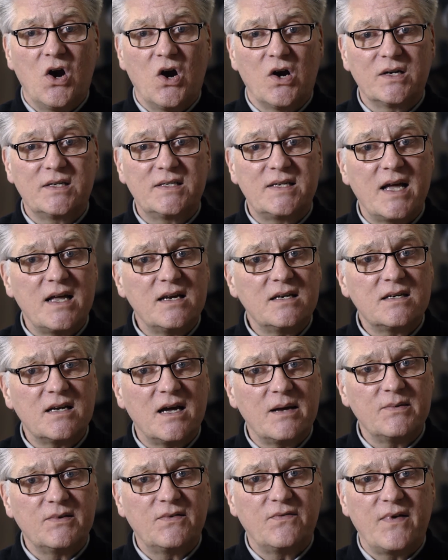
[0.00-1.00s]
are 10
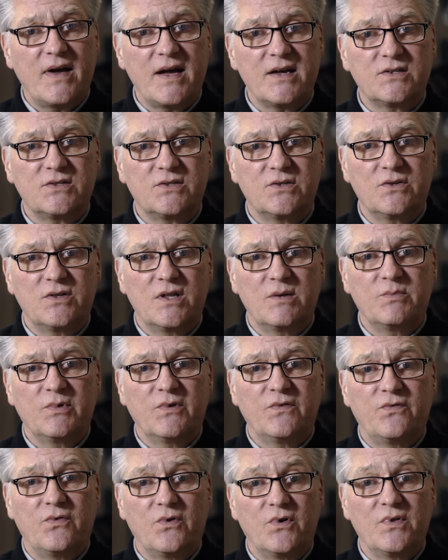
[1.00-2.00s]
times faster than
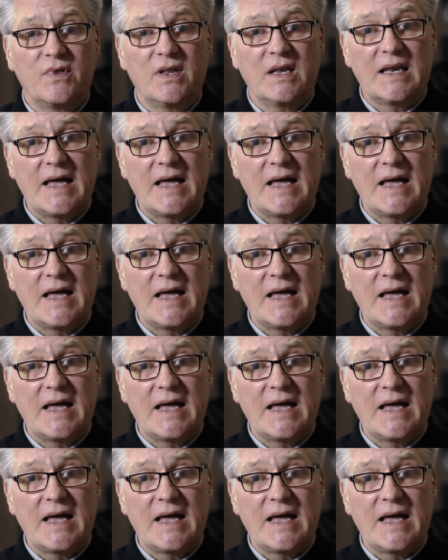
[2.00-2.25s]
before the